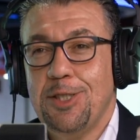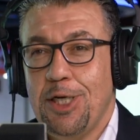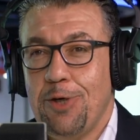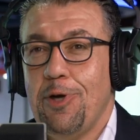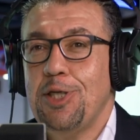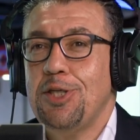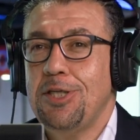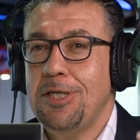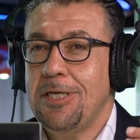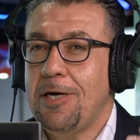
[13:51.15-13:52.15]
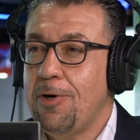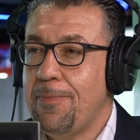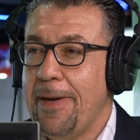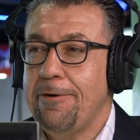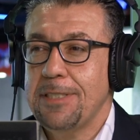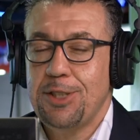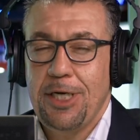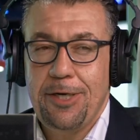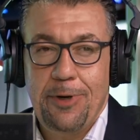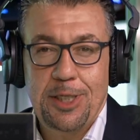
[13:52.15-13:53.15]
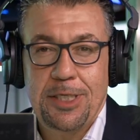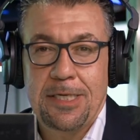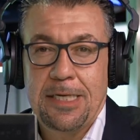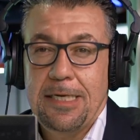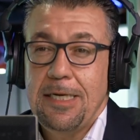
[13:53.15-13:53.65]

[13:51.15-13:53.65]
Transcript: generation, our parents' generation